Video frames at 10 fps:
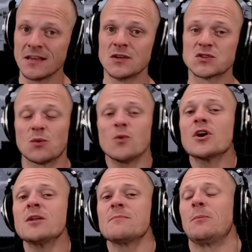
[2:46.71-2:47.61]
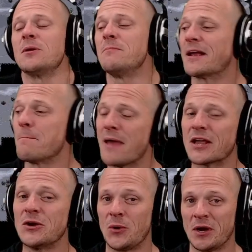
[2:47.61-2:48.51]
So we're going to be able to make a
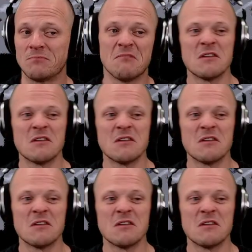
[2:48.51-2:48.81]
mechanoid